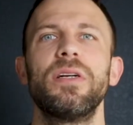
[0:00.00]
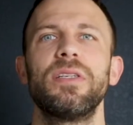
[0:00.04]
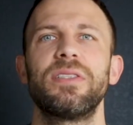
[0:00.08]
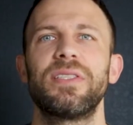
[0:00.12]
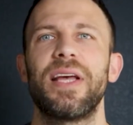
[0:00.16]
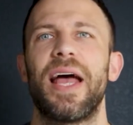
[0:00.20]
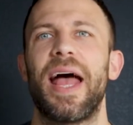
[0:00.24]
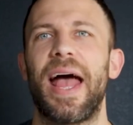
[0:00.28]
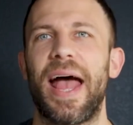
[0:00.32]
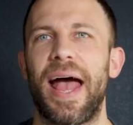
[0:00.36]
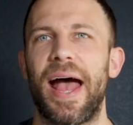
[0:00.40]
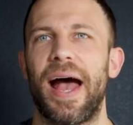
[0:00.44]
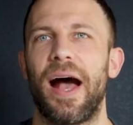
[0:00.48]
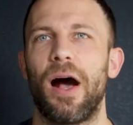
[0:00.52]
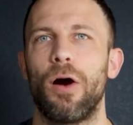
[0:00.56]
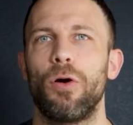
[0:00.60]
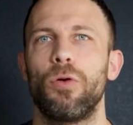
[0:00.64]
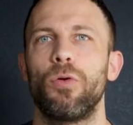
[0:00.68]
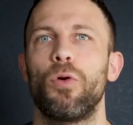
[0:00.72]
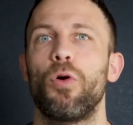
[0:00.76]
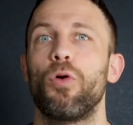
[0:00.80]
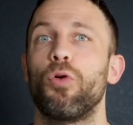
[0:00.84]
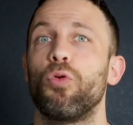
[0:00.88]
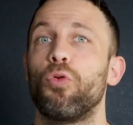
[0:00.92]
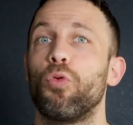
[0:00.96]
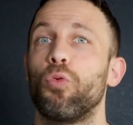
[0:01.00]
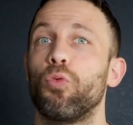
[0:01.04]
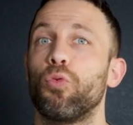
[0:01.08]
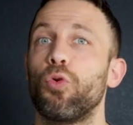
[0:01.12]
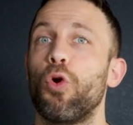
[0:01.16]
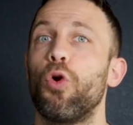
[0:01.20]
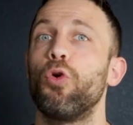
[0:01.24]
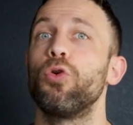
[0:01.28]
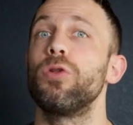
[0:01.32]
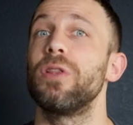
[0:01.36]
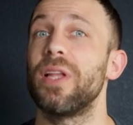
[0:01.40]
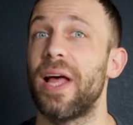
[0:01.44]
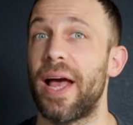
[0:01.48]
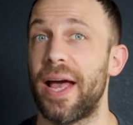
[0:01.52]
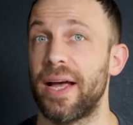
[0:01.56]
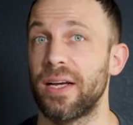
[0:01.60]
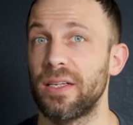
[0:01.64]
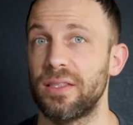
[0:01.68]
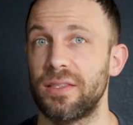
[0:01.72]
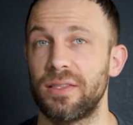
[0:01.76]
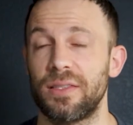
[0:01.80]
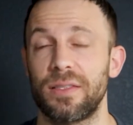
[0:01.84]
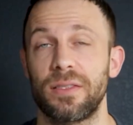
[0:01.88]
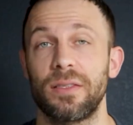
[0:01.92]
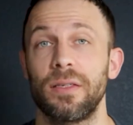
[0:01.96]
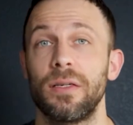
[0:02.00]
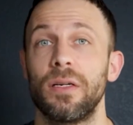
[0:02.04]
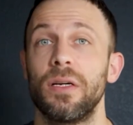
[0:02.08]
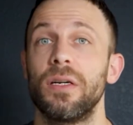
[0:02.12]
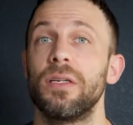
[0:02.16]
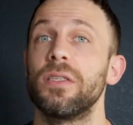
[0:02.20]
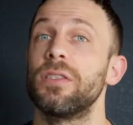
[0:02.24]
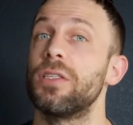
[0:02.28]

to how Rolex